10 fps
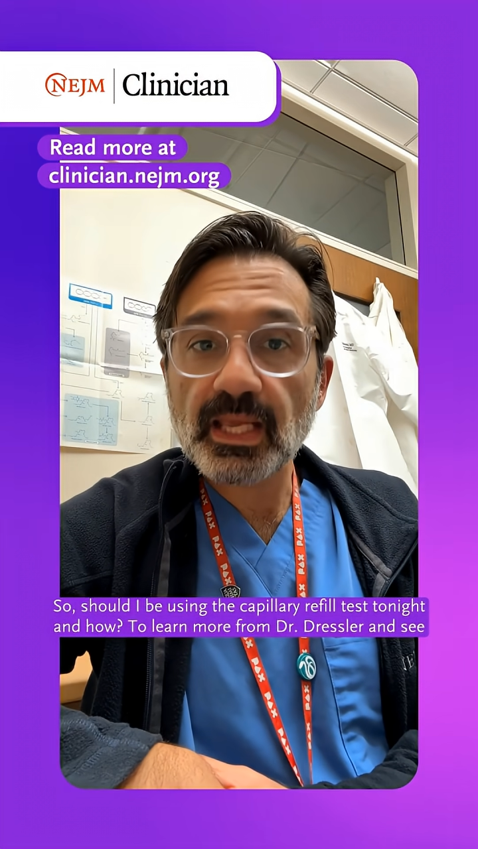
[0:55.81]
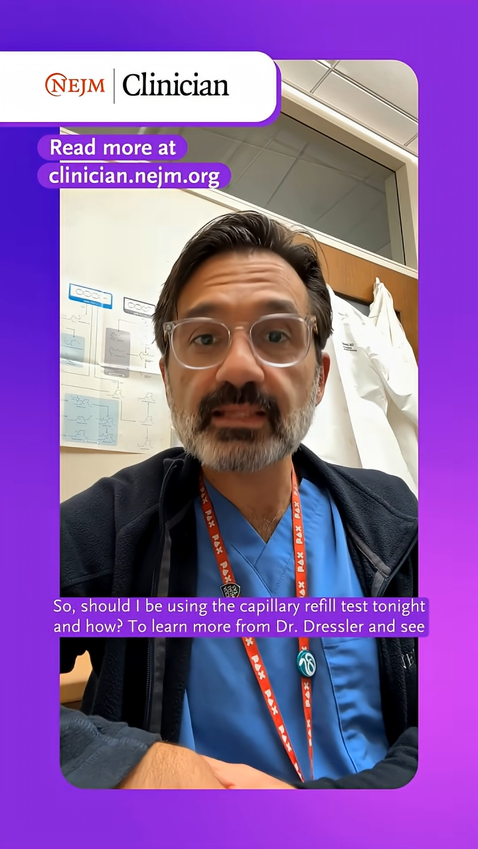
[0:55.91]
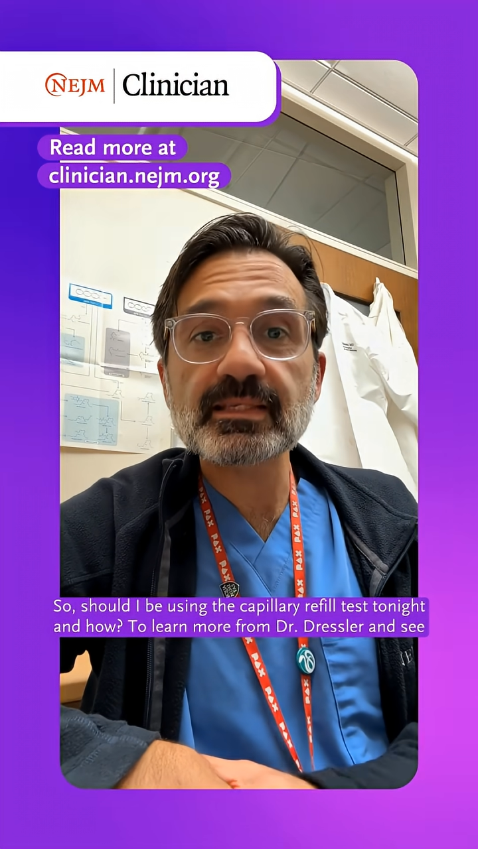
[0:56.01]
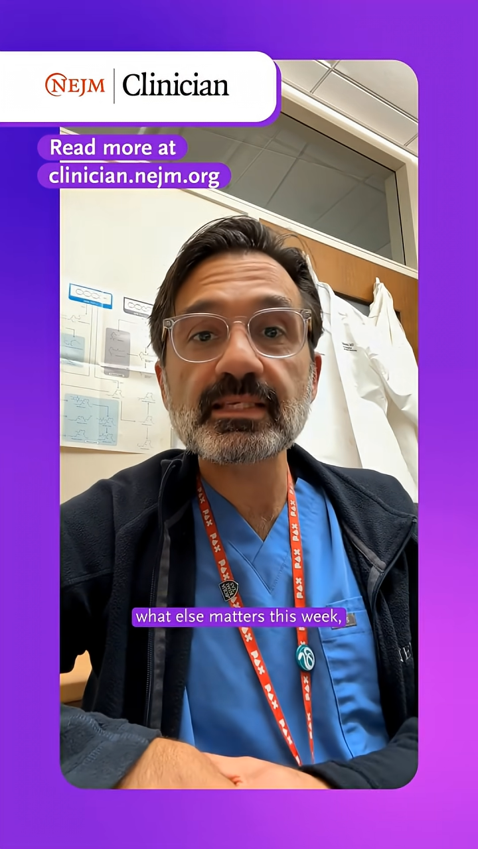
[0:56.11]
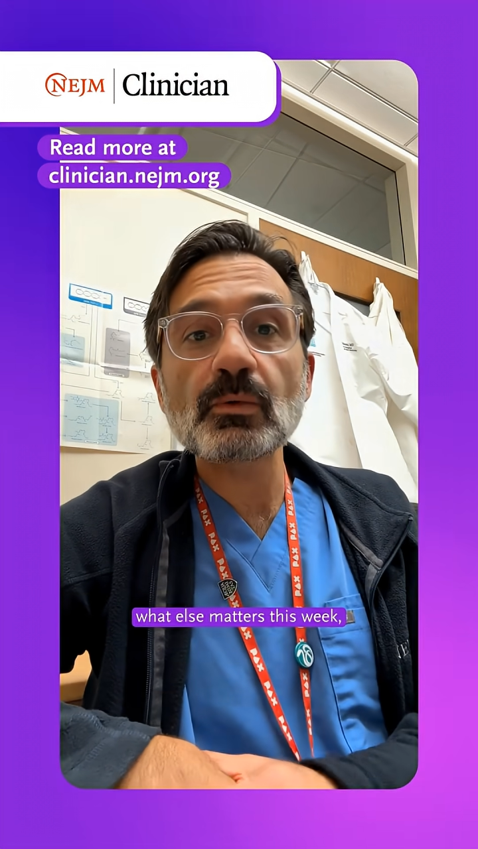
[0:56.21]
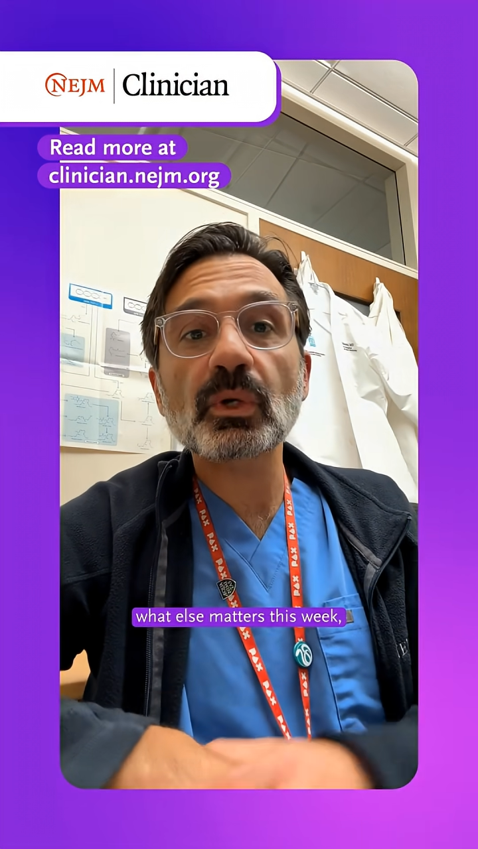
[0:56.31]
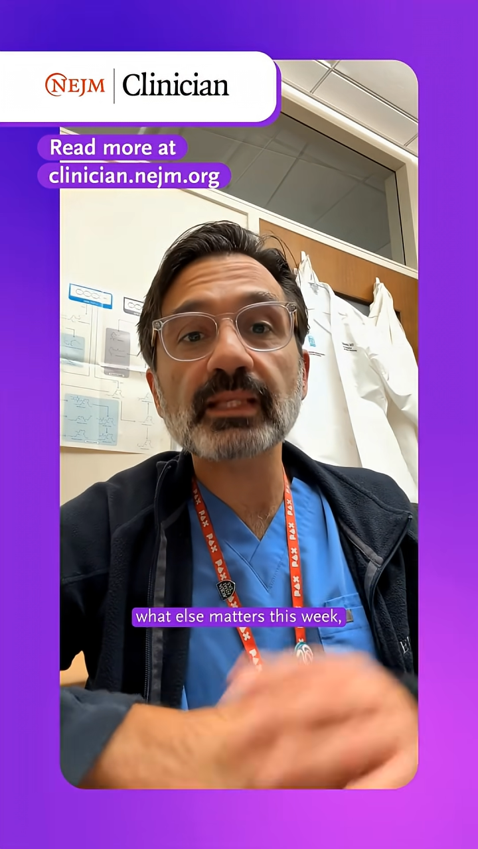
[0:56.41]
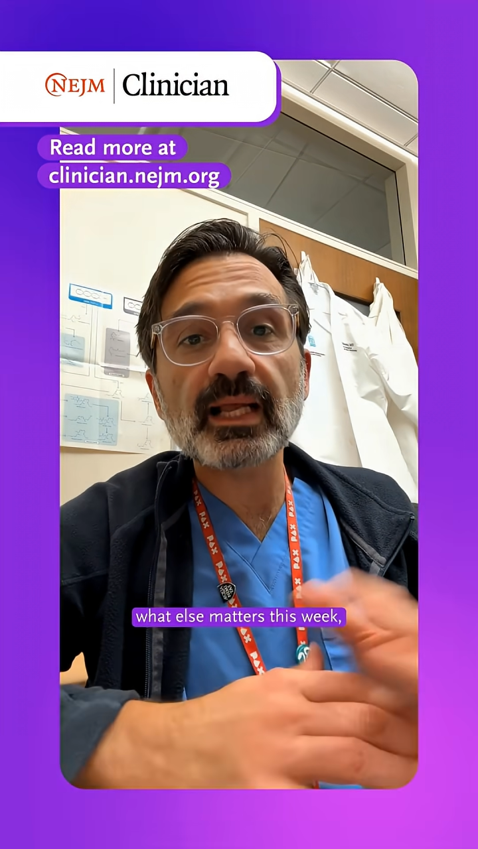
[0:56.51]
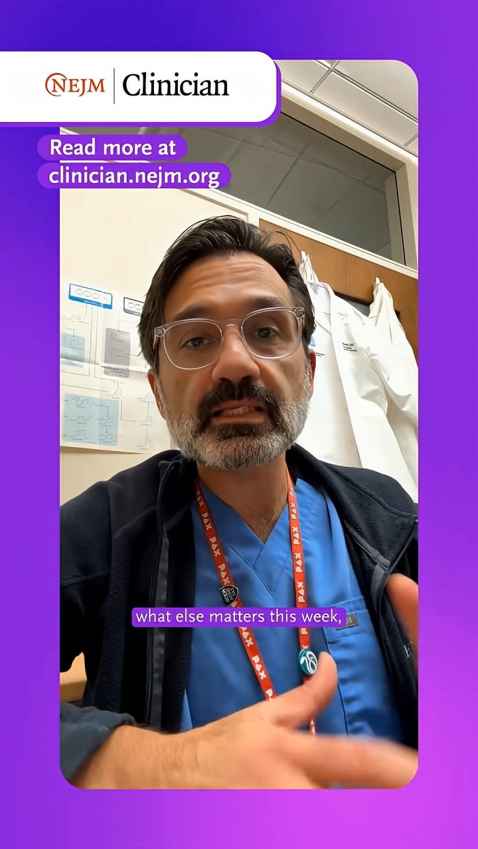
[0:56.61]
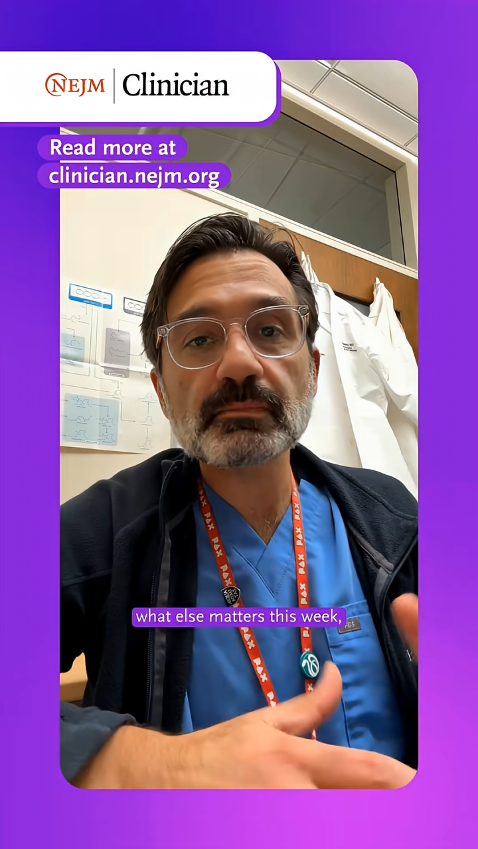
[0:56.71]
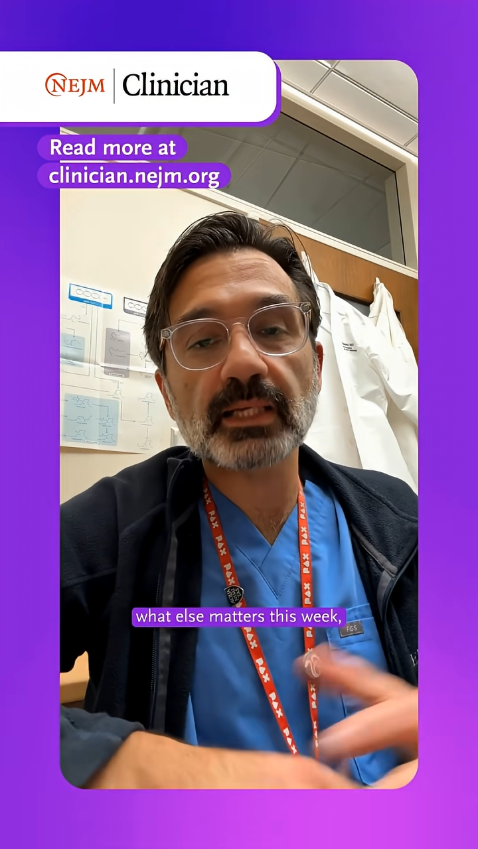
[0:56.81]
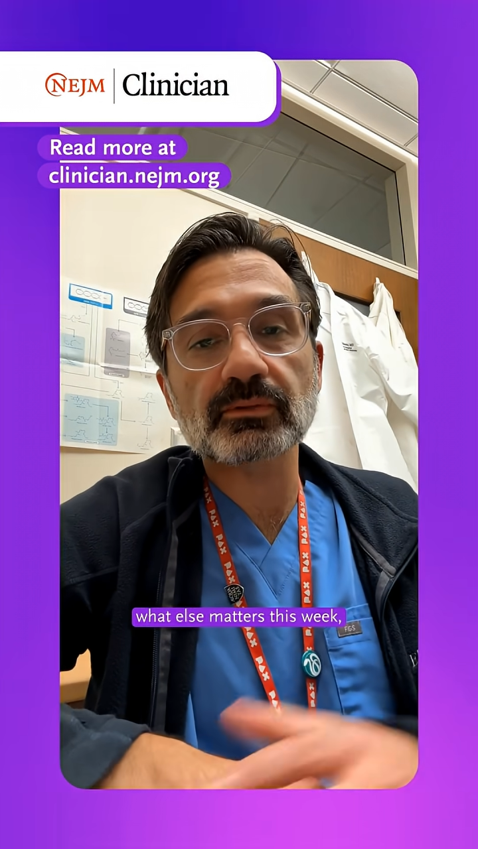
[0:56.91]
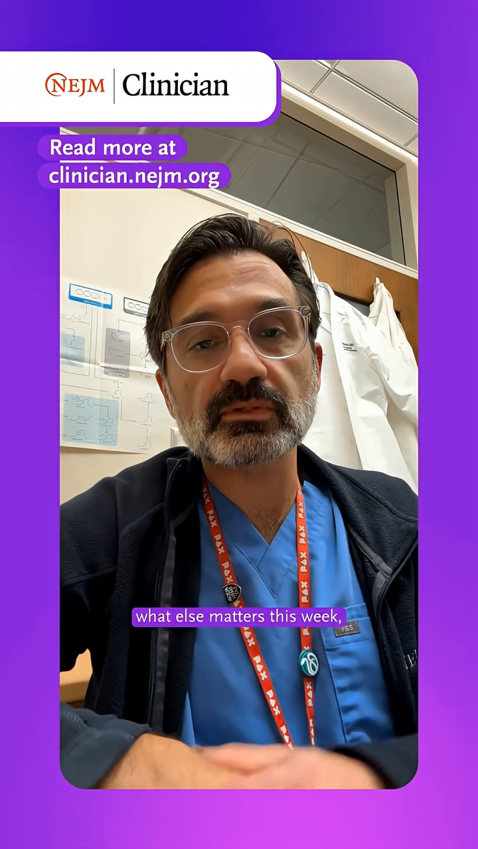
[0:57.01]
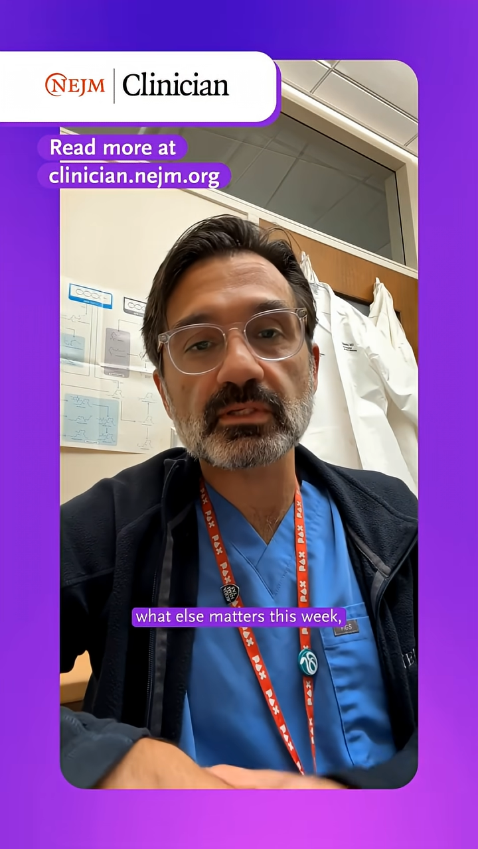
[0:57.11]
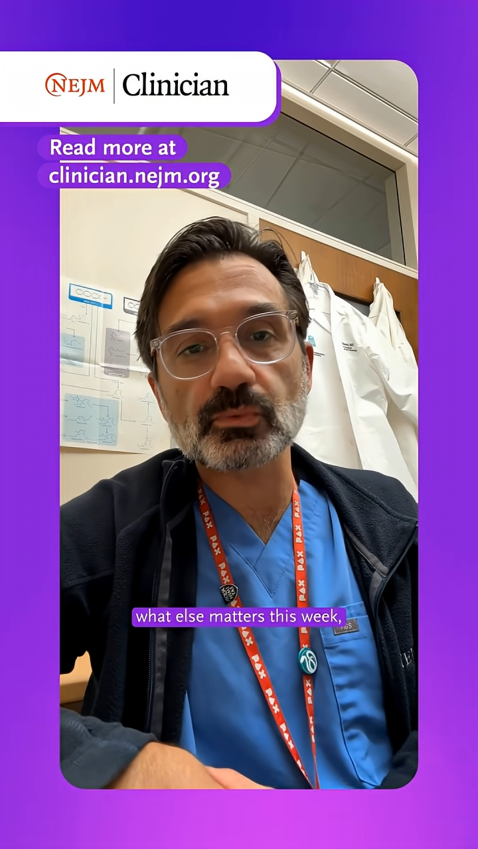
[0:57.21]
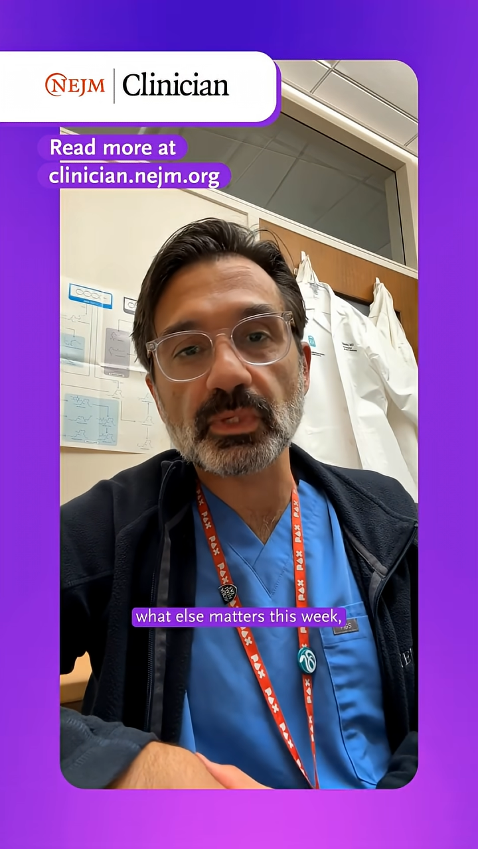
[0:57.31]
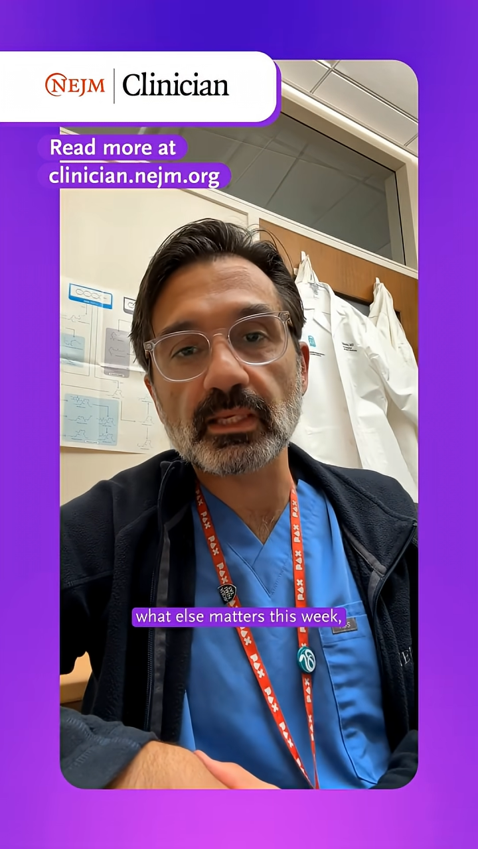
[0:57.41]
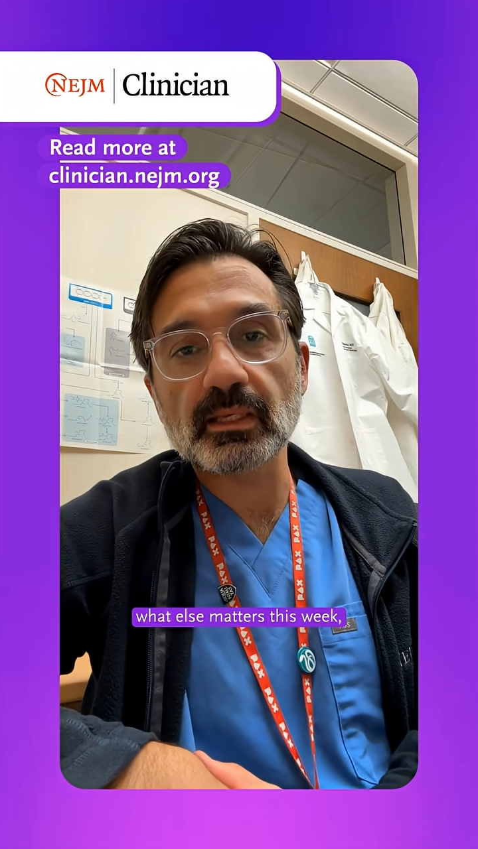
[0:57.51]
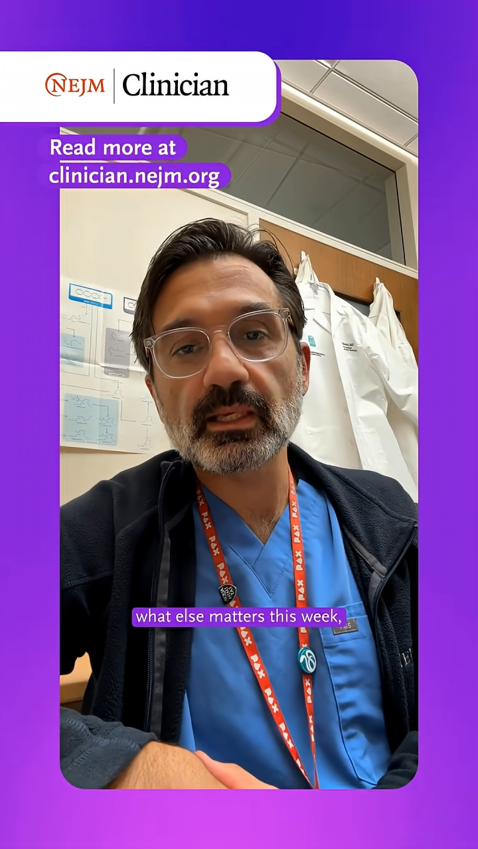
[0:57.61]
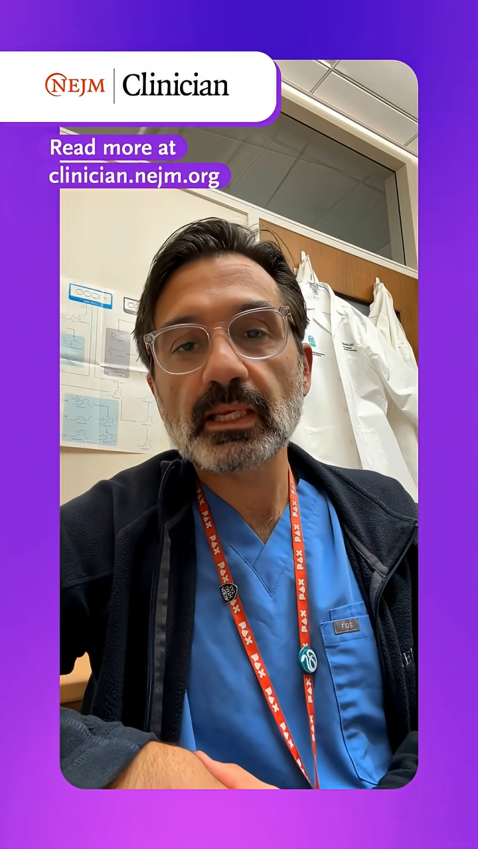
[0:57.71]
and see what else matters this
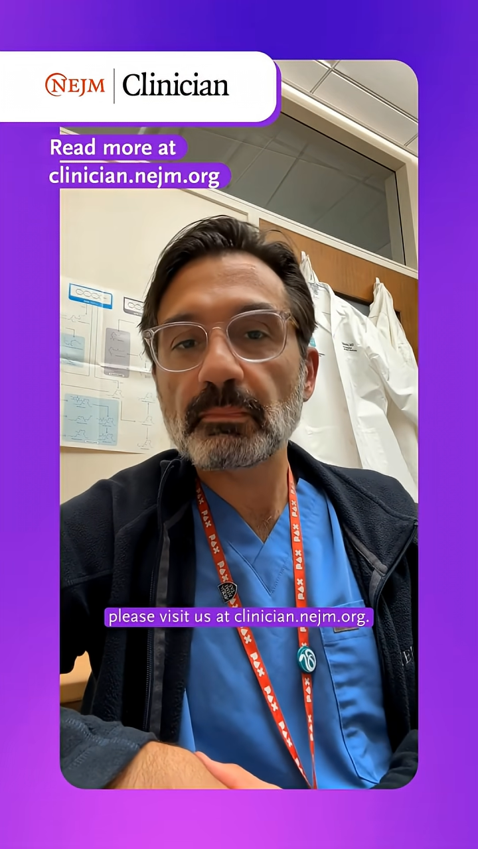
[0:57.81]
week,